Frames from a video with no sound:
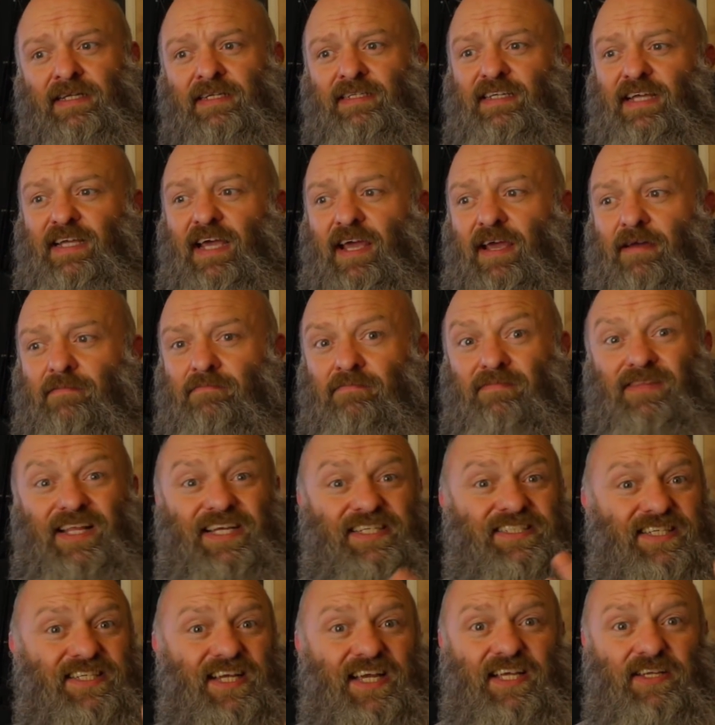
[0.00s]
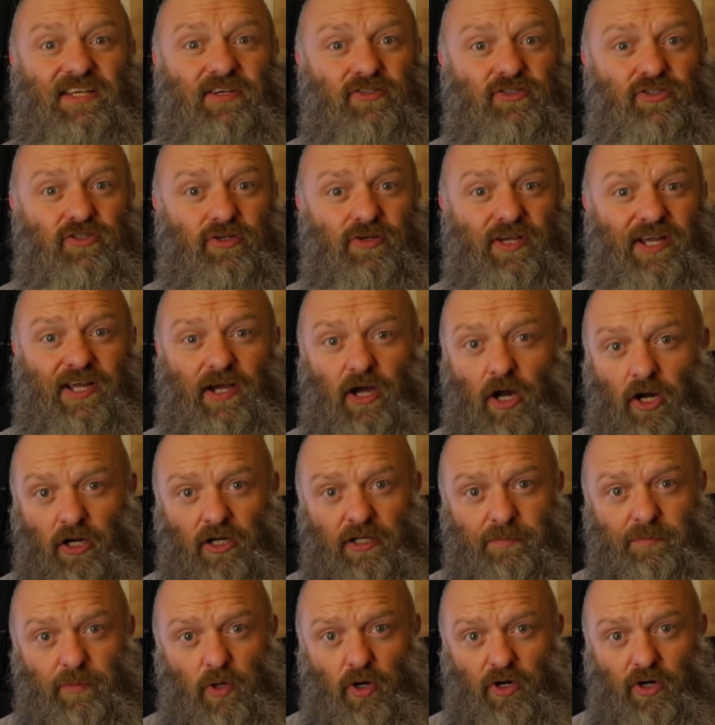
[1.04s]
let's say you're doing
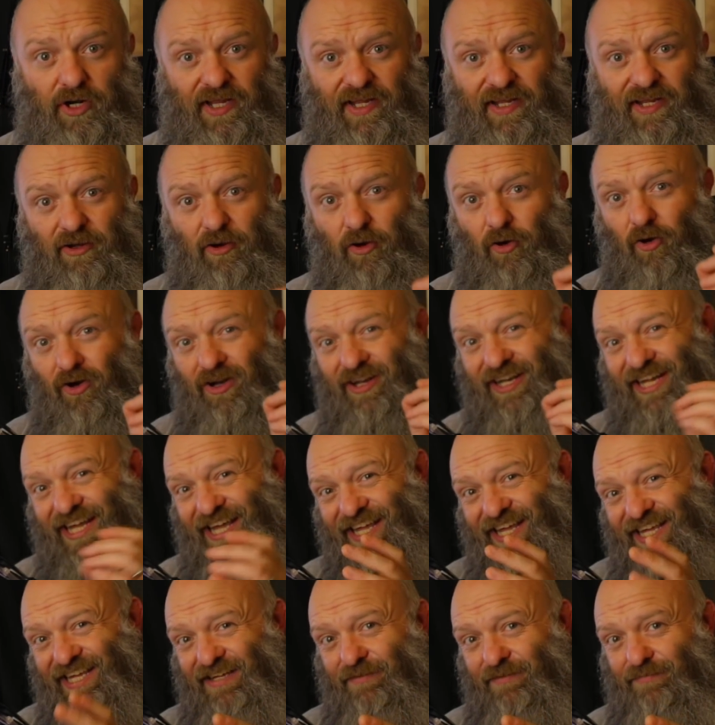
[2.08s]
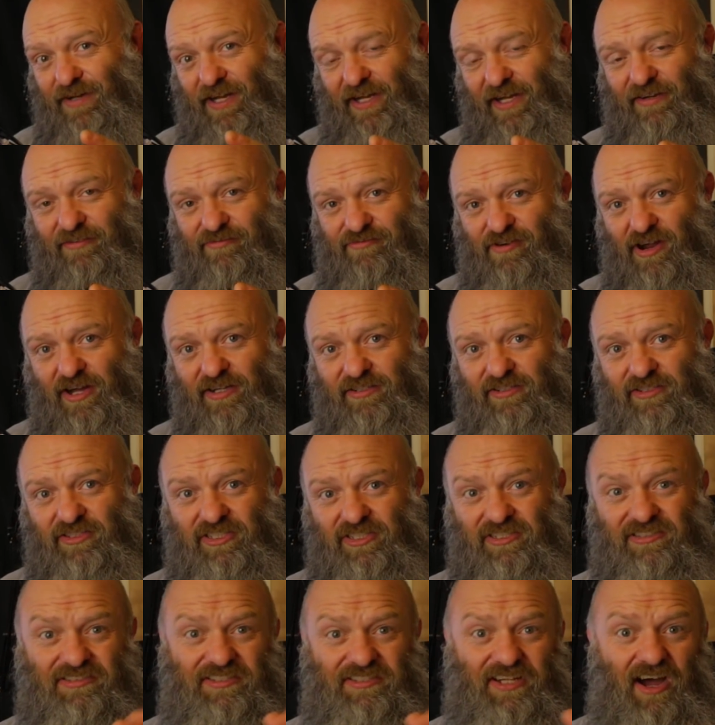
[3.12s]
early morning or late evening runs,
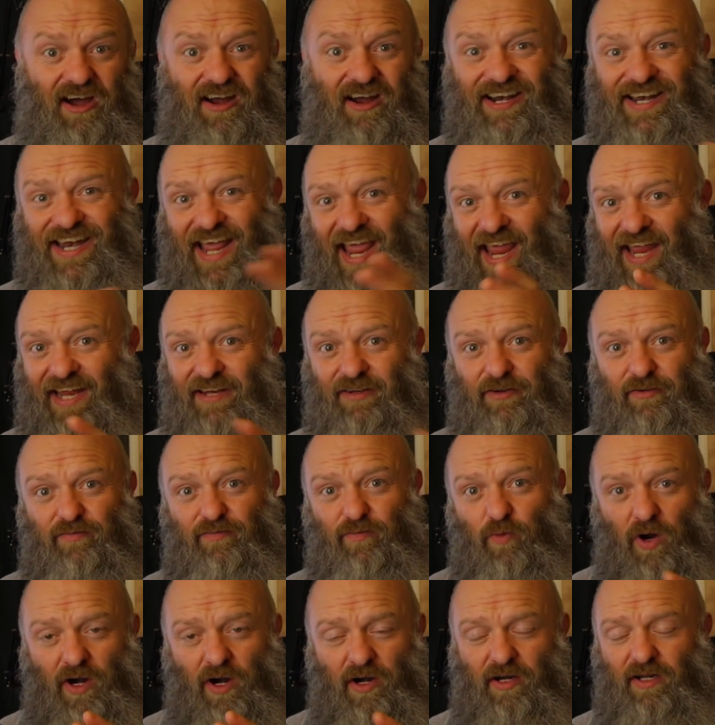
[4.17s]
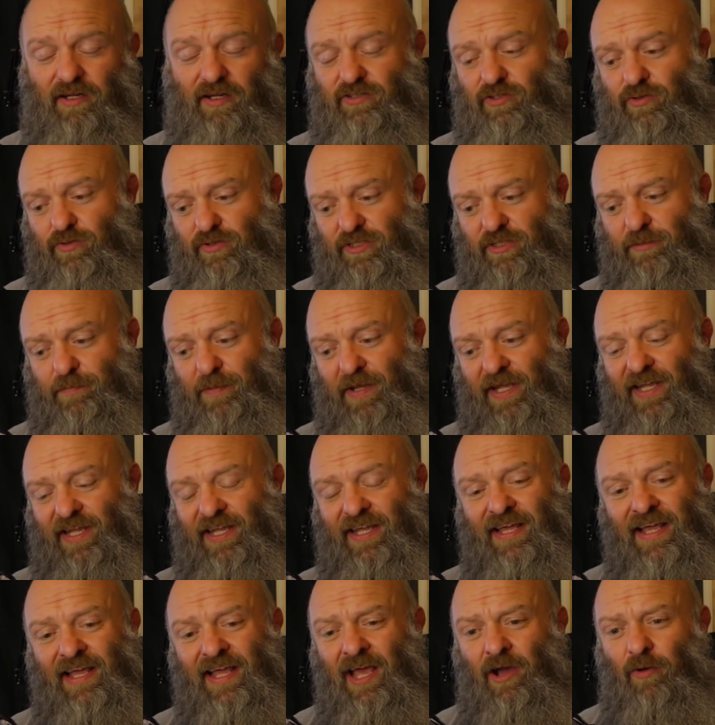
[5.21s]
start and end of work so to
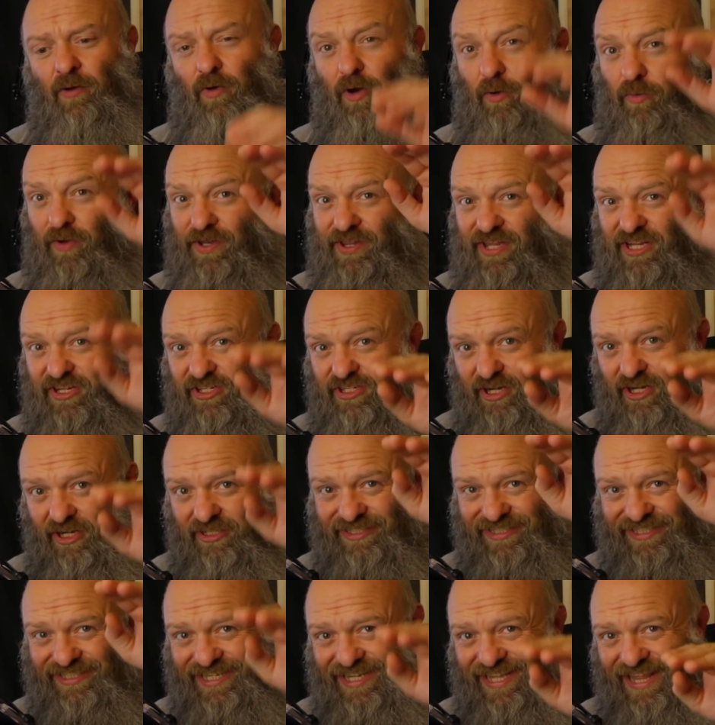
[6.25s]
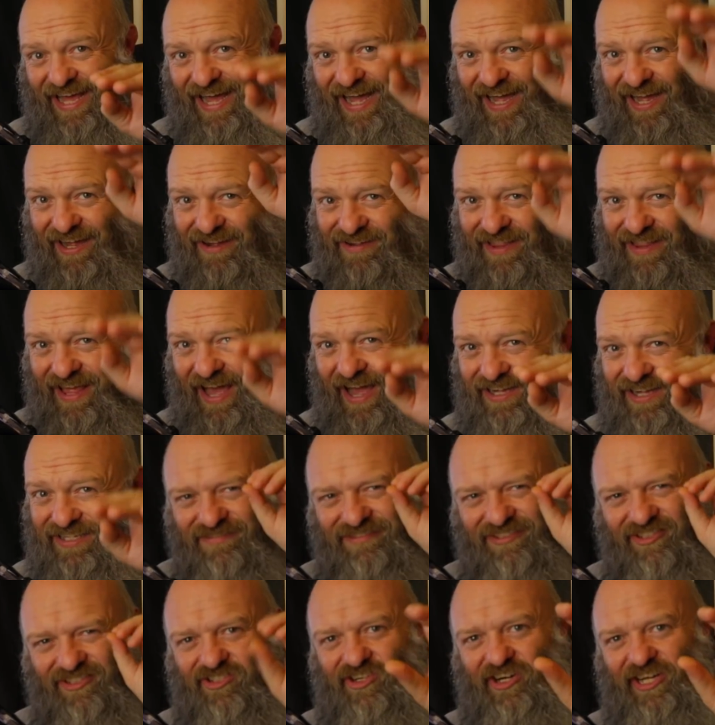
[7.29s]
speak, well when the sun's at that
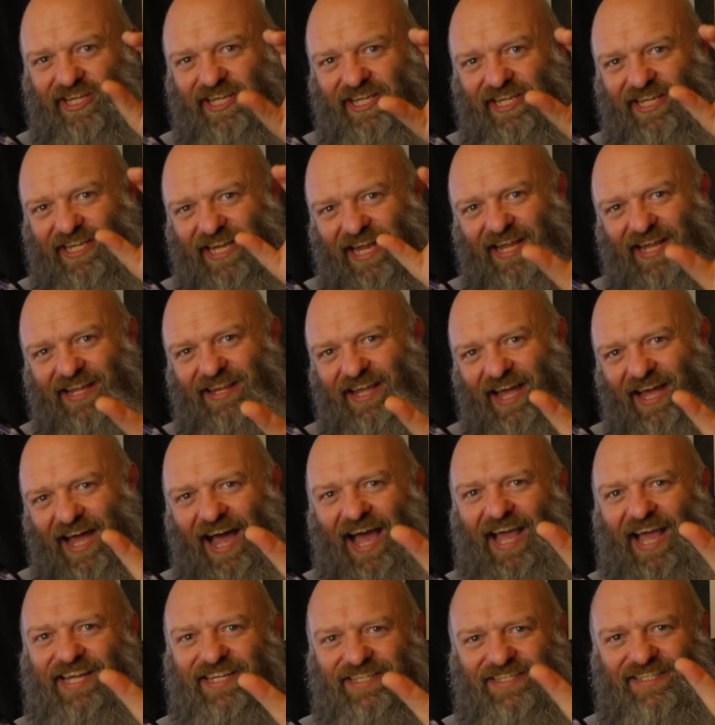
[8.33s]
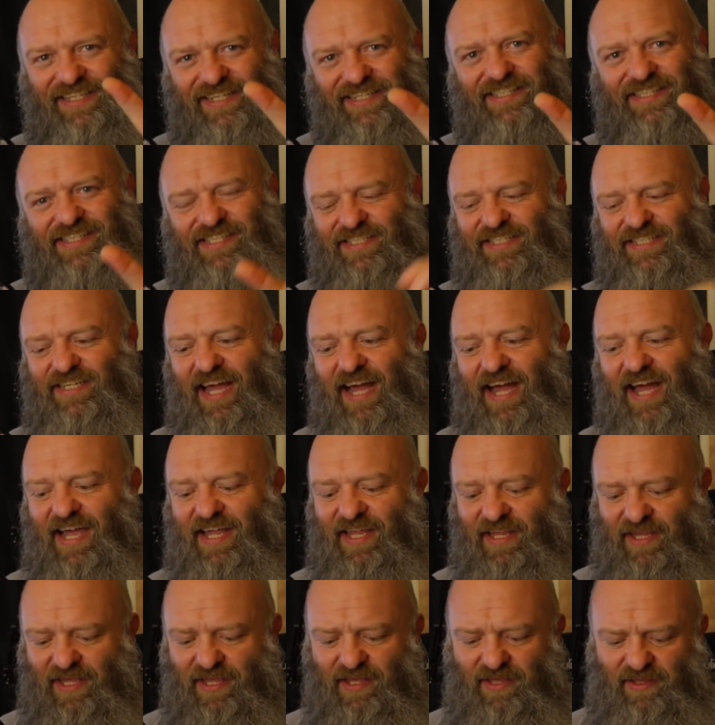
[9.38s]
tricky height in the
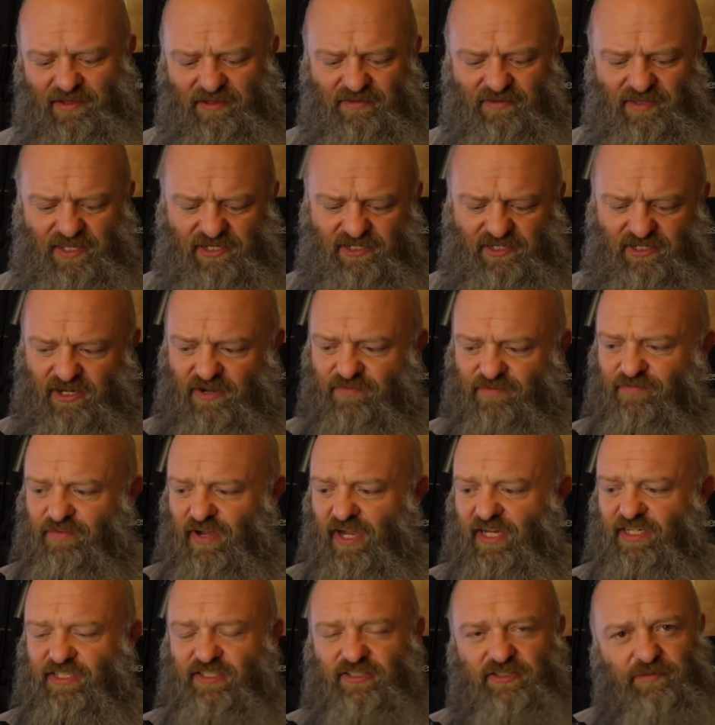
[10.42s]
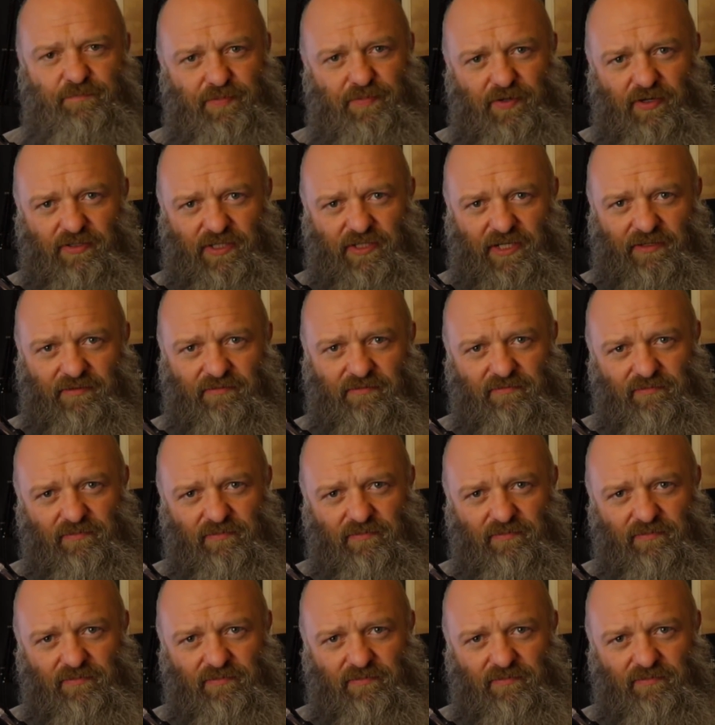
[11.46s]
sky, this sun visor's brilliant.